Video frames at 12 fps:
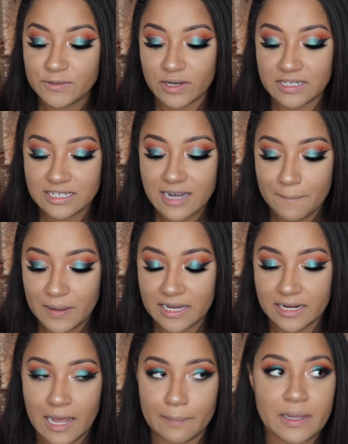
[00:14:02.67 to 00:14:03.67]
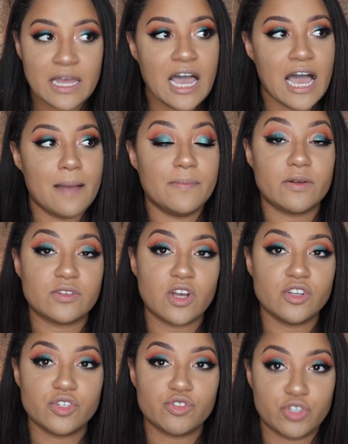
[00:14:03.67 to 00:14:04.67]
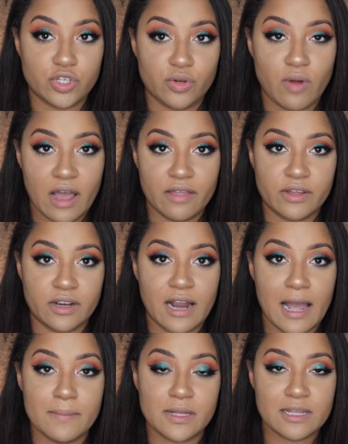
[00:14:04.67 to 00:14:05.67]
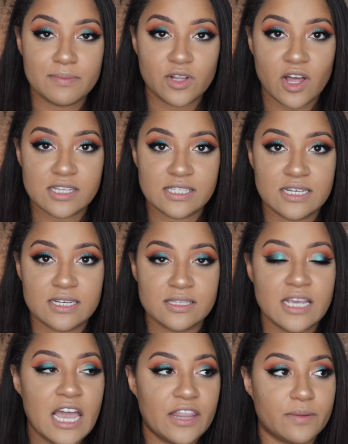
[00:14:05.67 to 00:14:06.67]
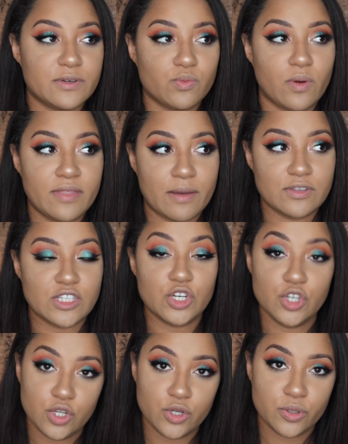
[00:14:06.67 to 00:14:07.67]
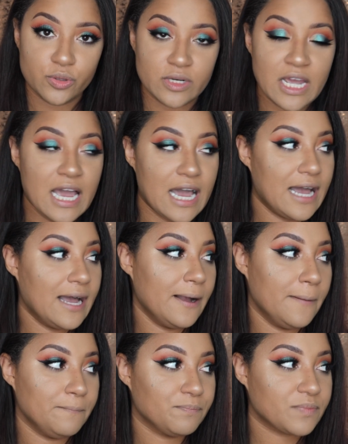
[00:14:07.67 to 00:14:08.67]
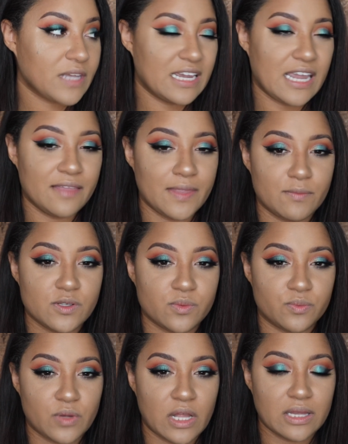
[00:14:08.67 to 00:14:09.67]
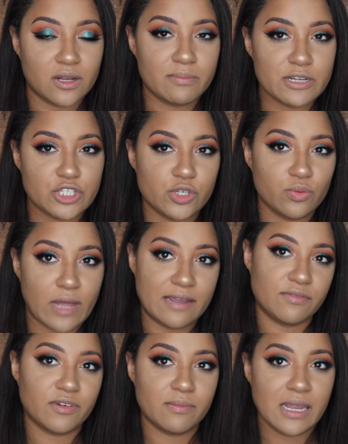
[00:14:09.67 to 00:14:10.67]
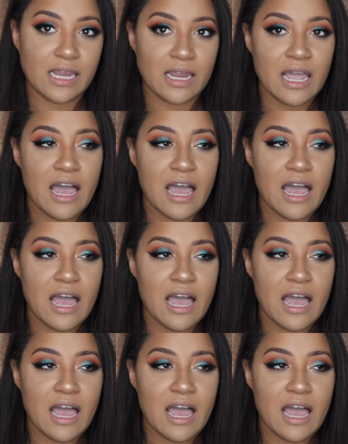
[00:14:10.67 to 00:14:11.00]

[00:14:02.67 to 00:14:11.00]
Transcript: So I did not pick it up. There was also two other lip glosses. There was one that was a nude. Again, that was a little bit too light for me.